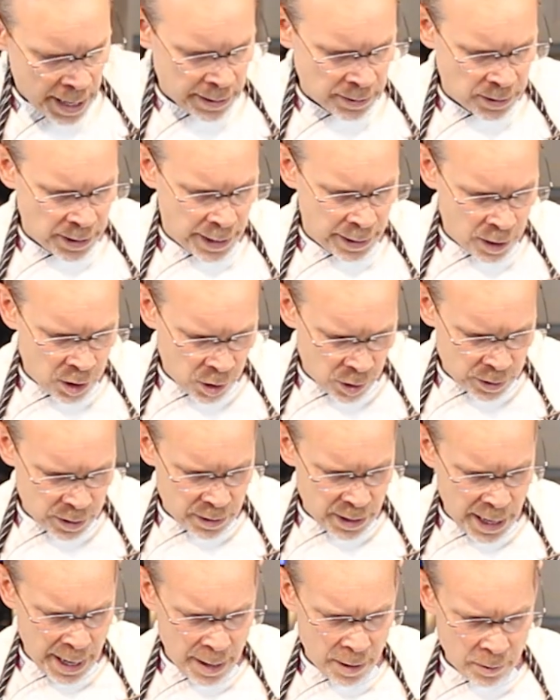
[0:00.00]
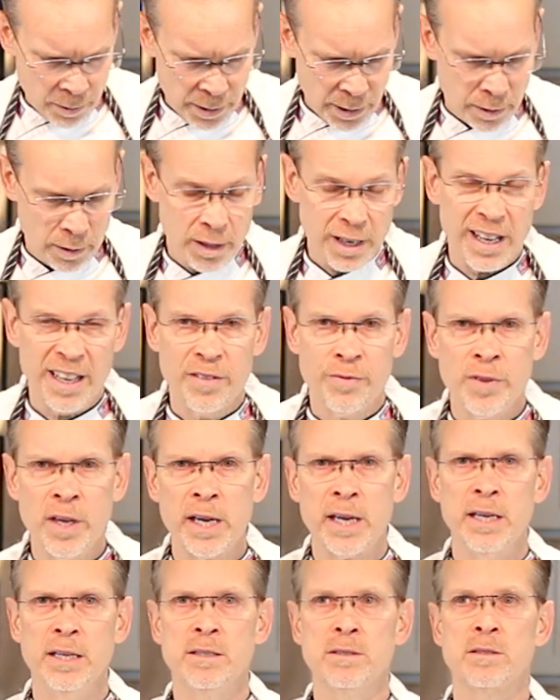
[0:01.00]
as that cooks down and
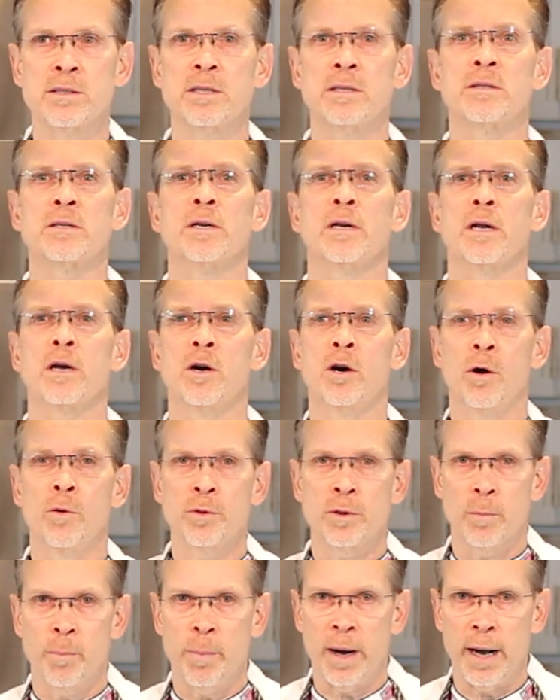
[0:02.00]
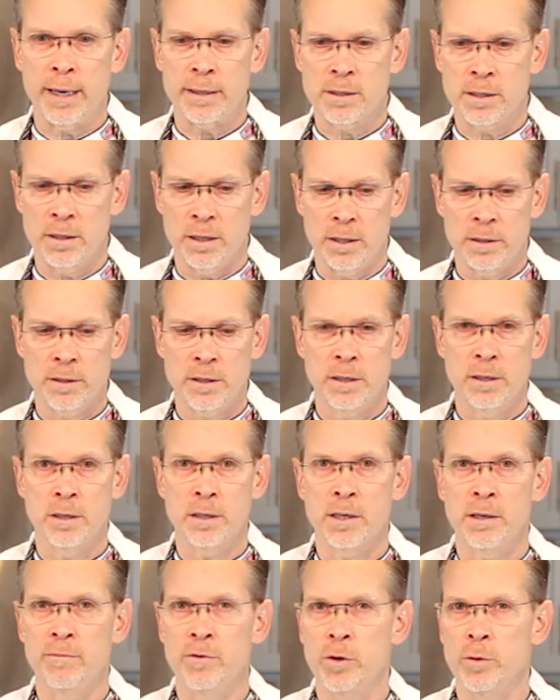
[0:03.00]
thickens, it's going to coat the pasta. It's going to
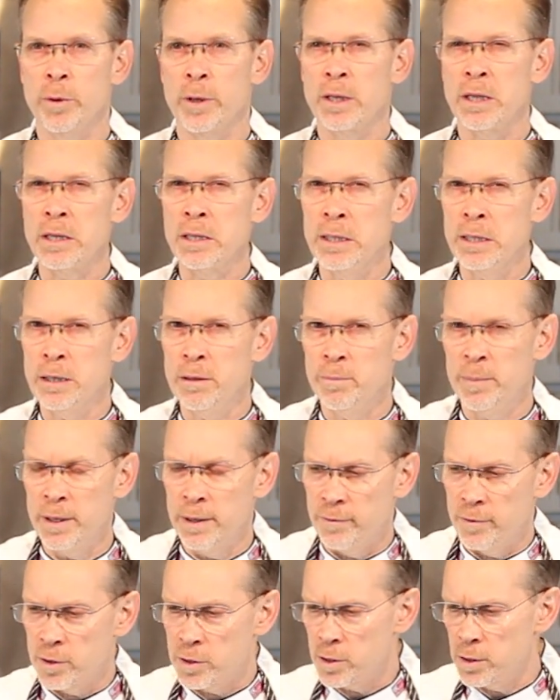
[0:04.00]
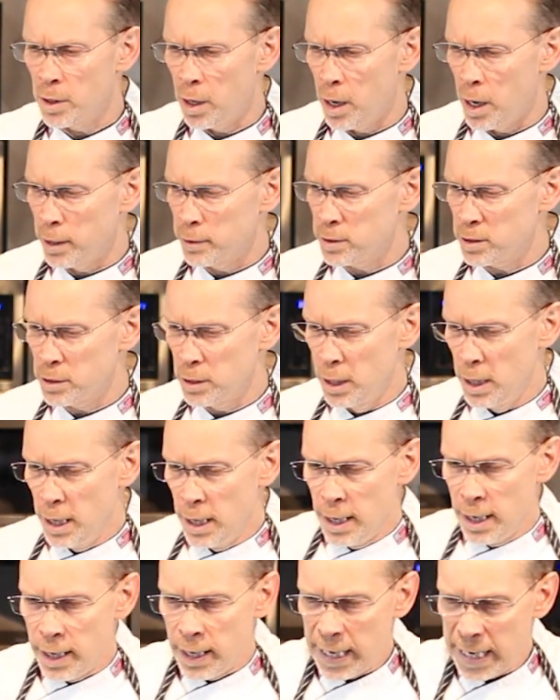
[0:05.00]
give you a little bit of a sauce
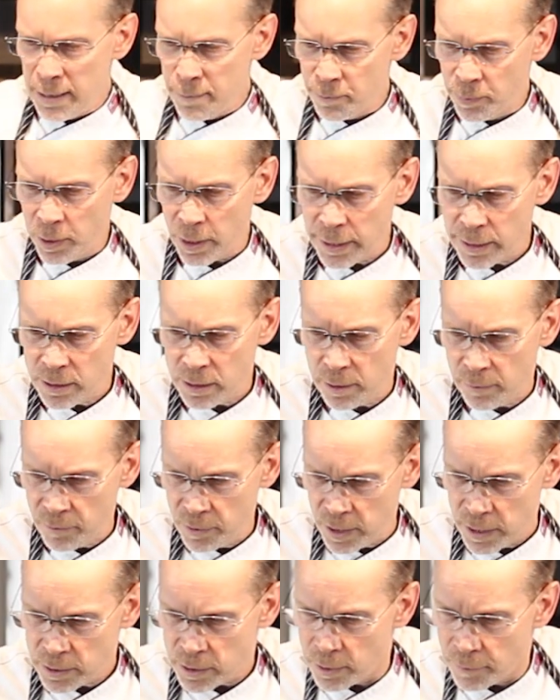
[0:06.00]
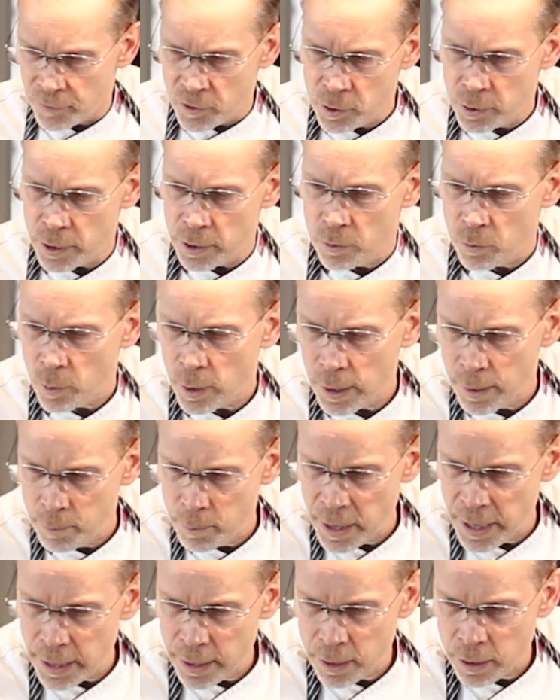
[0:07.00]
in place of this, if you didn't want to
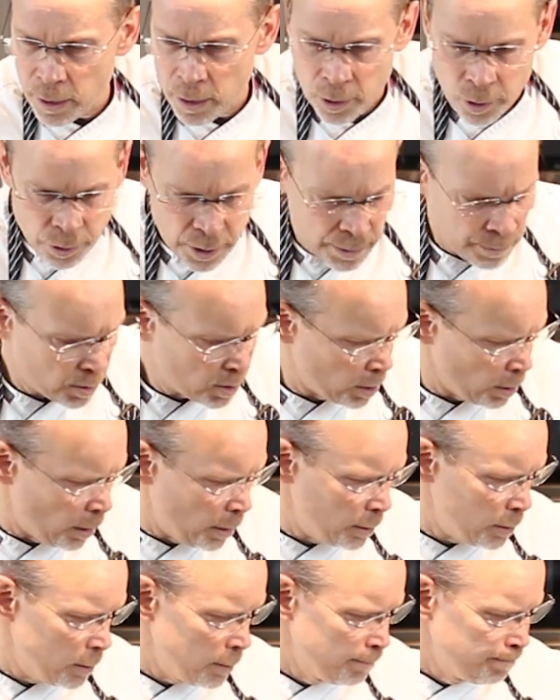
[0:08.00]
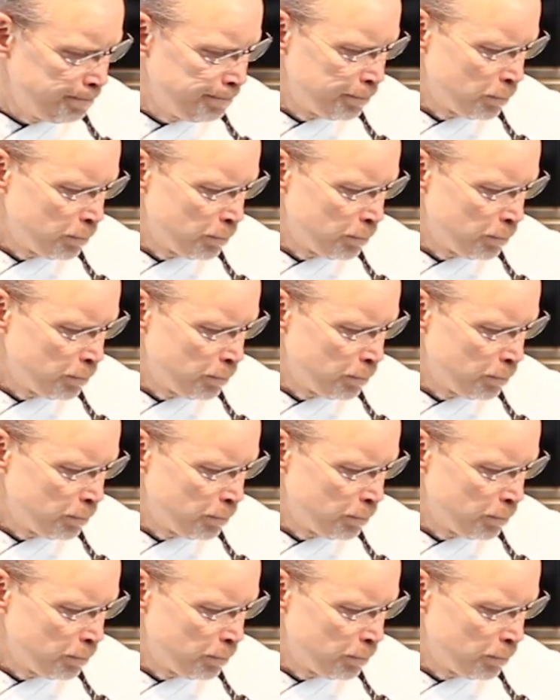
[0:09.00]
make a cream sauce.